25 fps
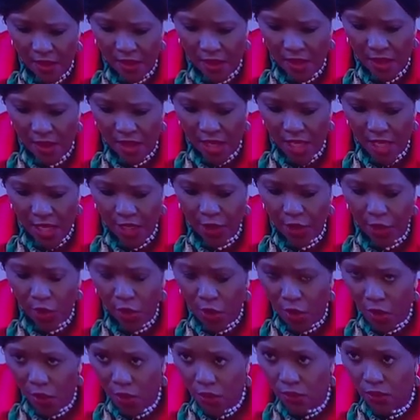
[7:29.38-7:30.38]
in
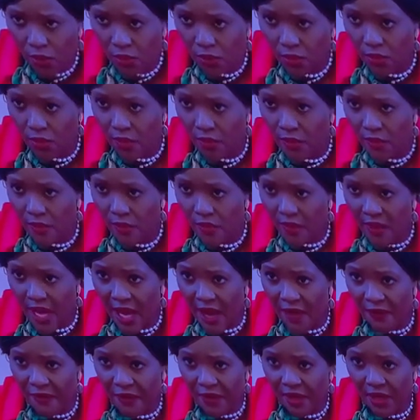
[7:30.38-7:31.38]
Lyon, the
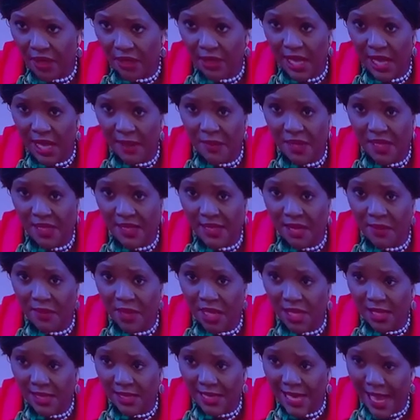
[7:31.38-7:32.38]
Africa Climate Summit
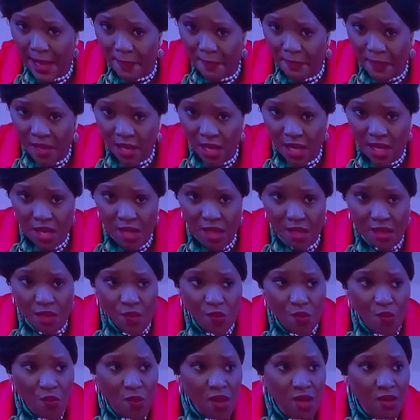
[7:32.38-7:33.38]
is happening, the
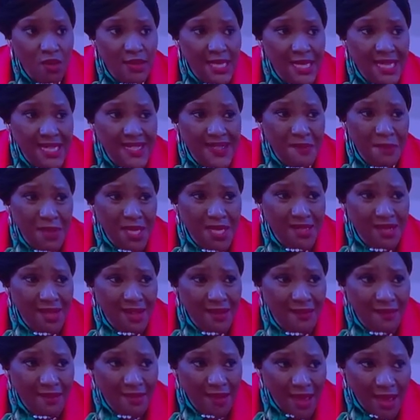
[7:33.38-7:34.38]
world is
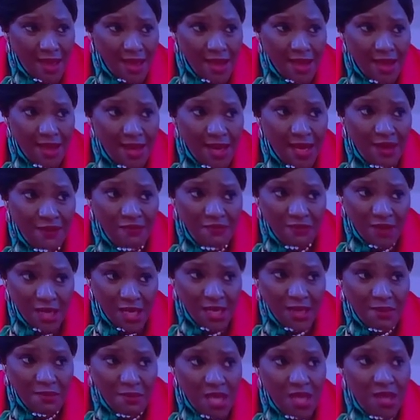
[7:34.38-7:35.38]
meeting there, and I really
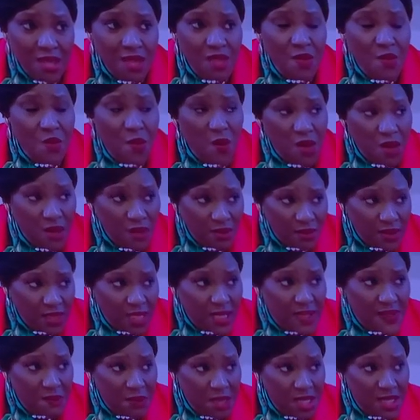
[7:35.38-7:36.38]
mean the world
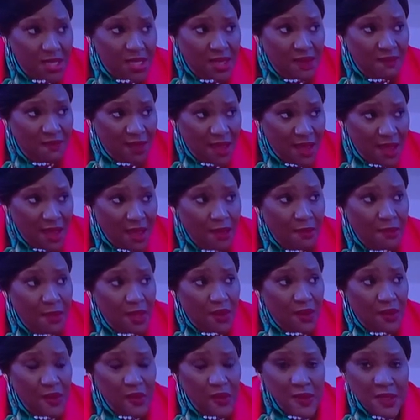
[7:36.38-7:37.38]
is meeting there.
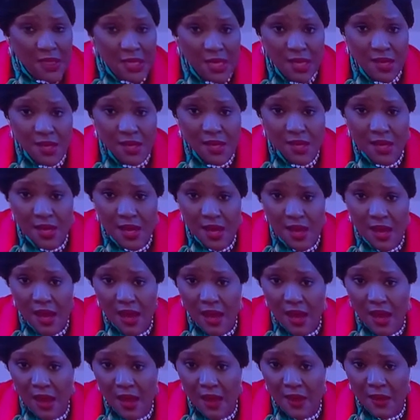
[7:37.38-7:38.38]
Because
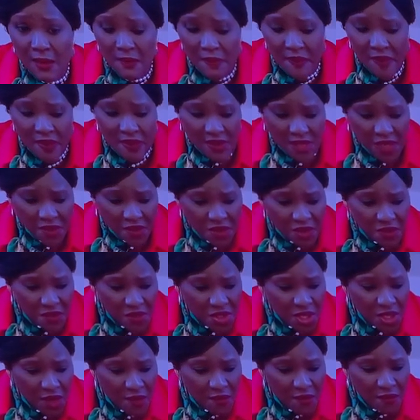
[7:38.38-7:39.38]
the Secretary
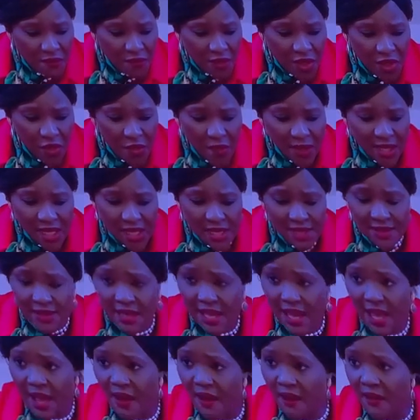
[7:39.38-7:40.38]
General of the UN is
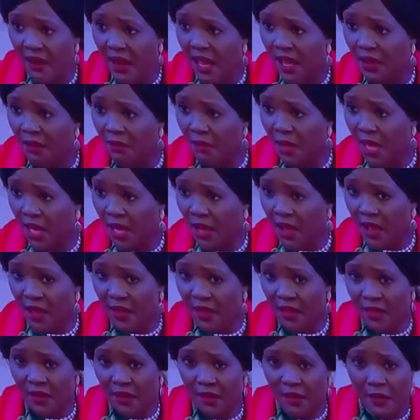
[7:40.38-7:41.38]
there and many
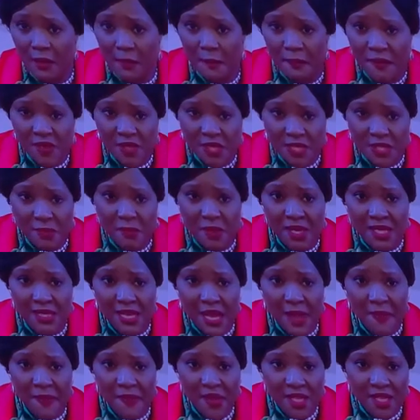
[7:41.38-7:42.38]
other participants.
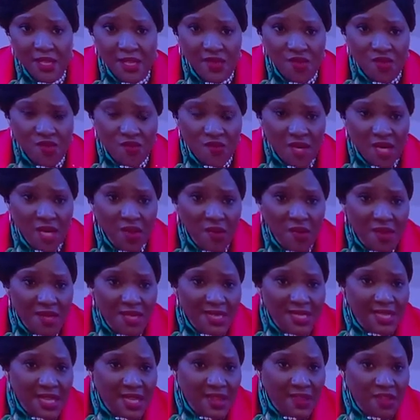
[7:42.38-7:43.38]
And this is really going to
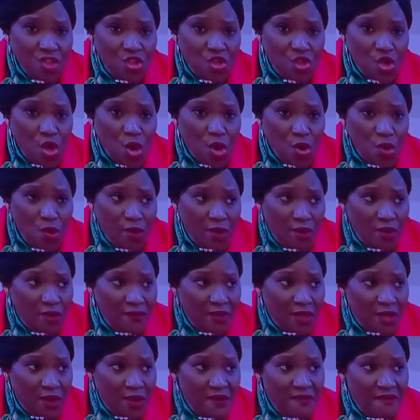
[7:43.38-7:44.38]
set the tone of the
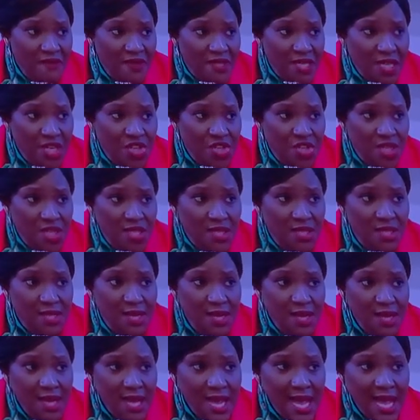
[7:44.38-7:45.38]
conversations
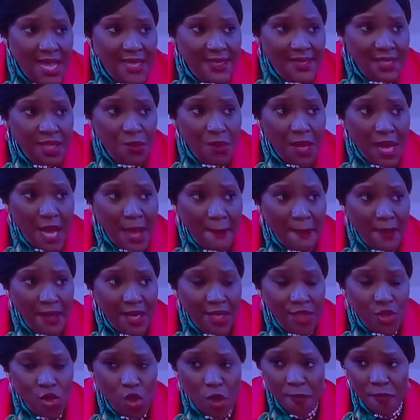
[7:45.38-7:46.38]
as they will happen
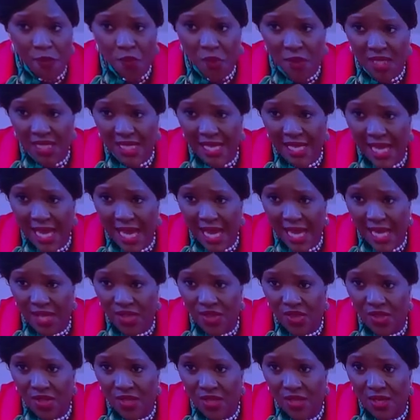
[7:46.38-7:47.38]
at COP28.
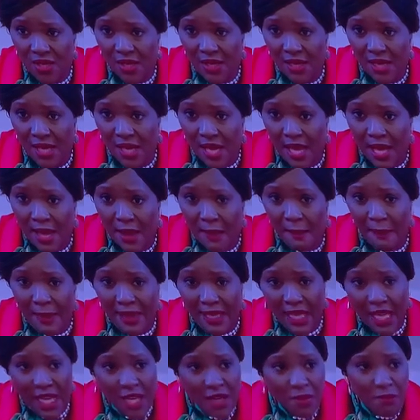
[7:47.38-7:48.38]
But
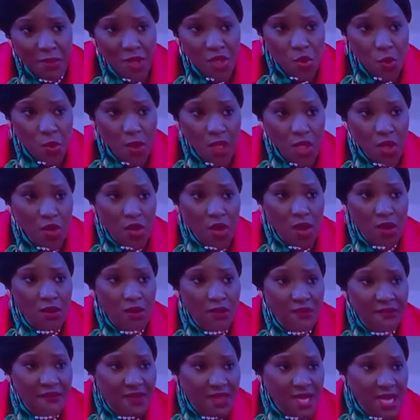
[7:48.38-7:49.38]
in between all
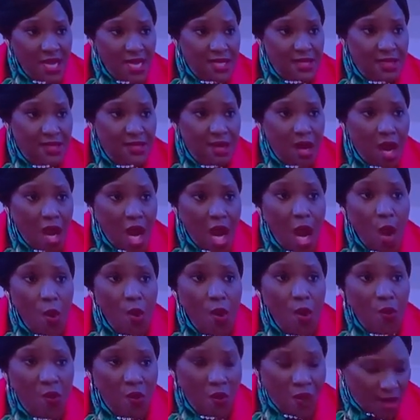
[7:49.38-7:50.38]
of this, our
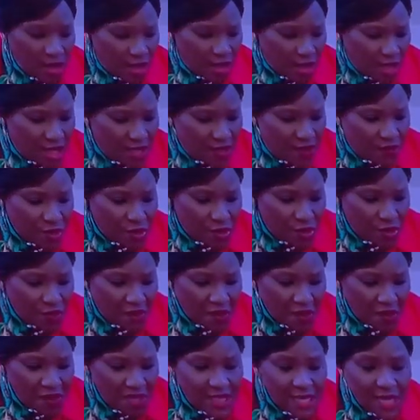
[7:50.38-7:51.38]
work is also
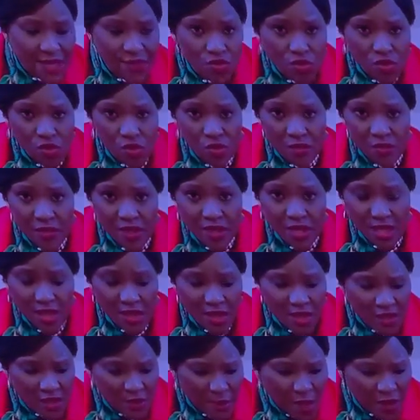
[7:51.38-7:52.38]
very central within
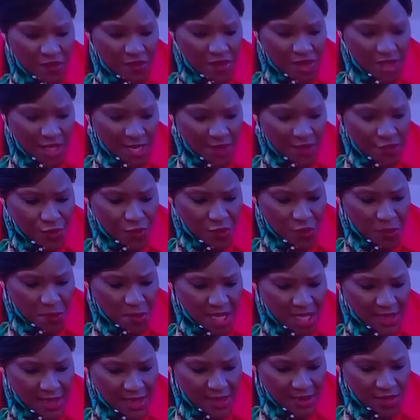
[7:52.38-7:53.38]
this multilateral
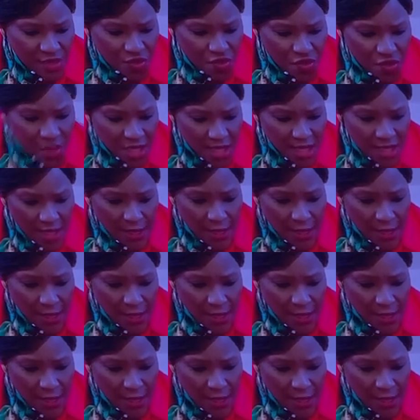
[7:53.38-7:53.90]
space as a treaty.